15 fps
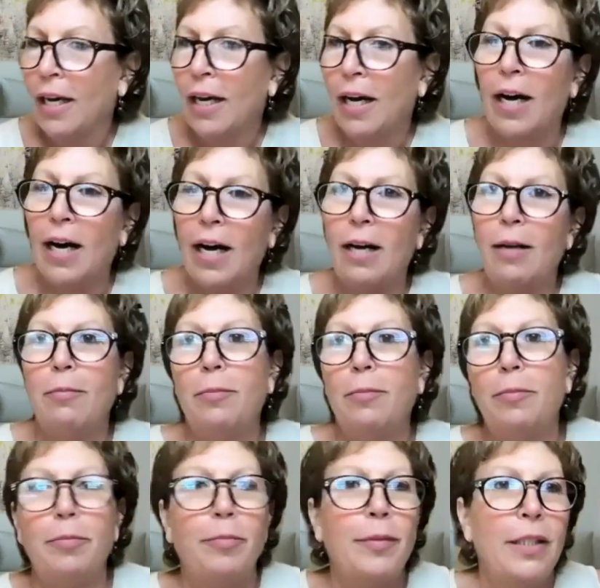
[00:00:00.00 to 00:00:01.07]

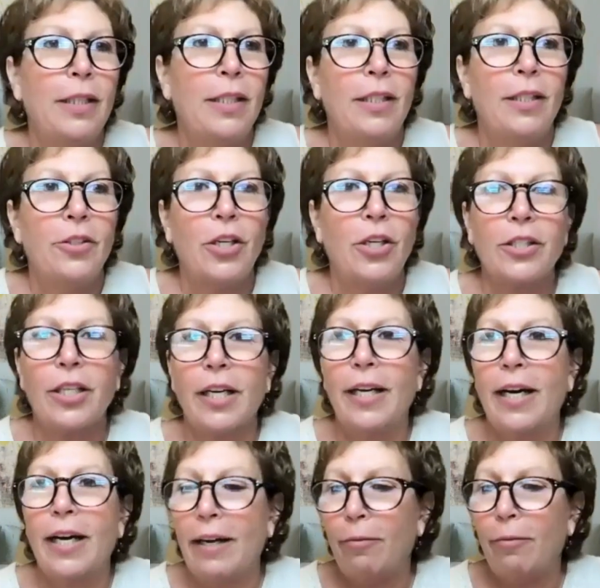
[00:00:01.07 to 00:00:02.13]
Um, Jessica and
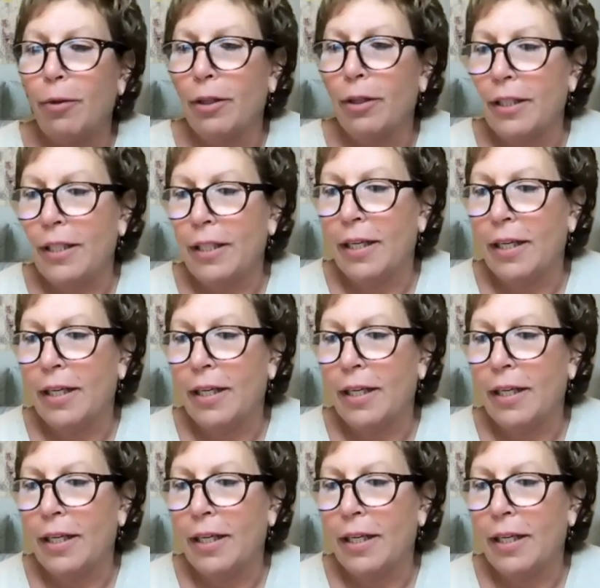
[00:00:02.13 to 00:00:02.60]
I really